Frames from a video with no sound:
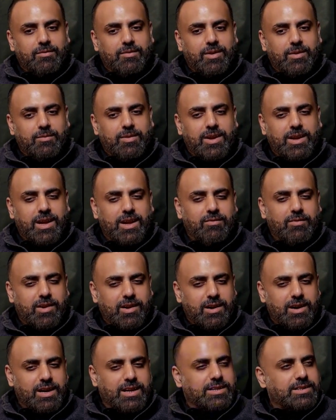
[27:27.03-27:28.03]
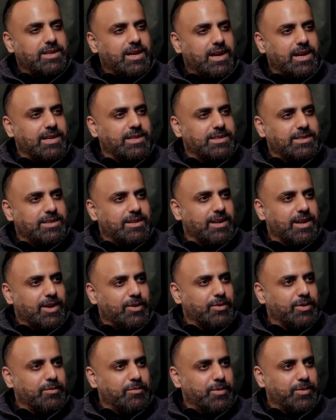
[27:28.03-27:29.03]
we have early signs
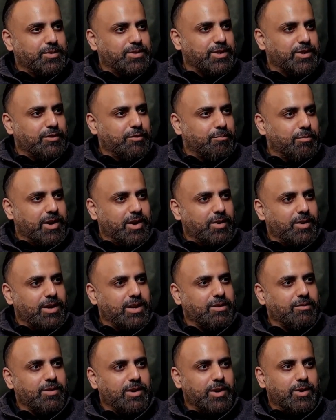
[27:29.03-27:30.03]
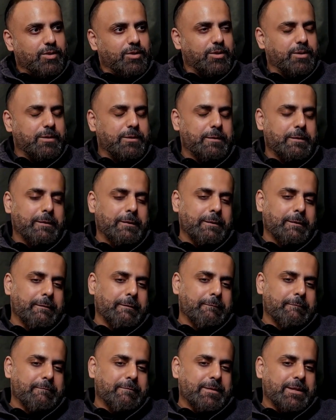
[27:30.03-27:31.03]
how the future of biotech will look,
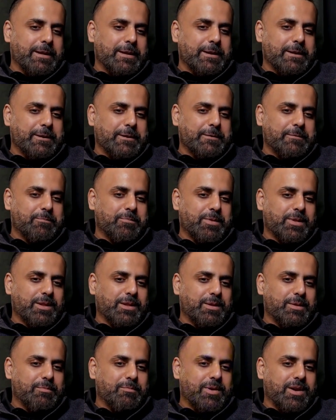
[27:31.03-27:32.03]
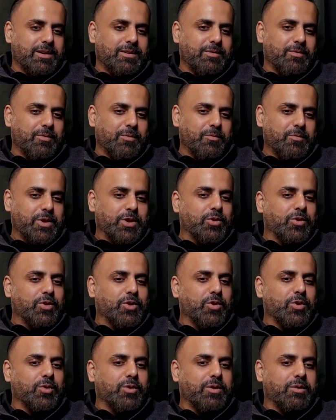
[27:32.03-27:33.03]
but we
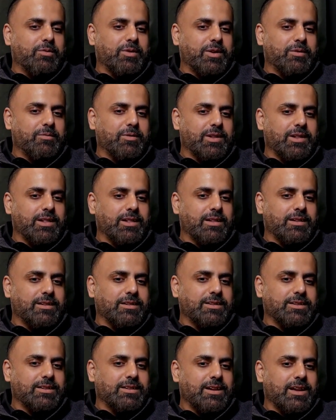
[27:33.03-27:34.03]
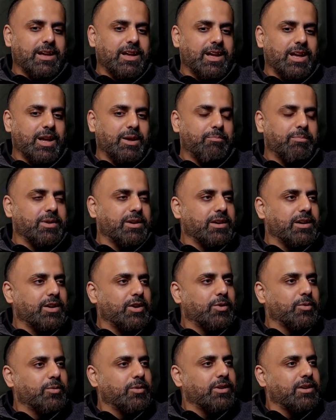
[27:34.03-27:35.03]
don't know if it will happen
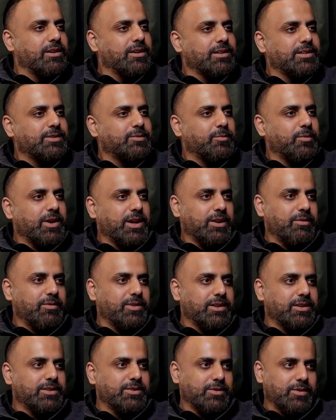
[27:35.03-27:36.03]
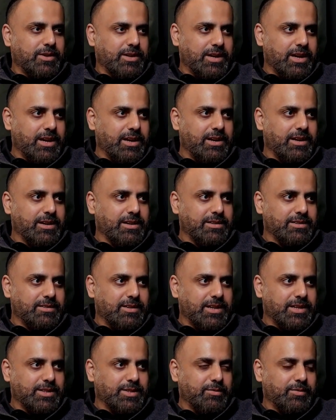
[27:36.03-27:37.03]
in 2 years, 5 years, or 10
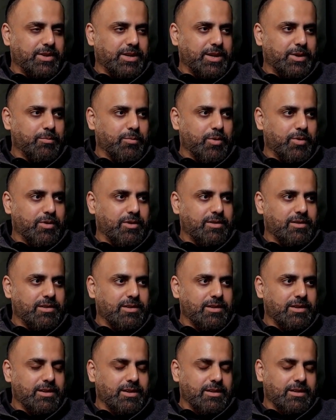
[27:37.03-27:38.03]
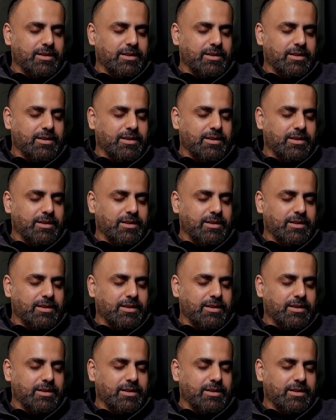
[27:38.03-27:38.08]
years, right? So we need more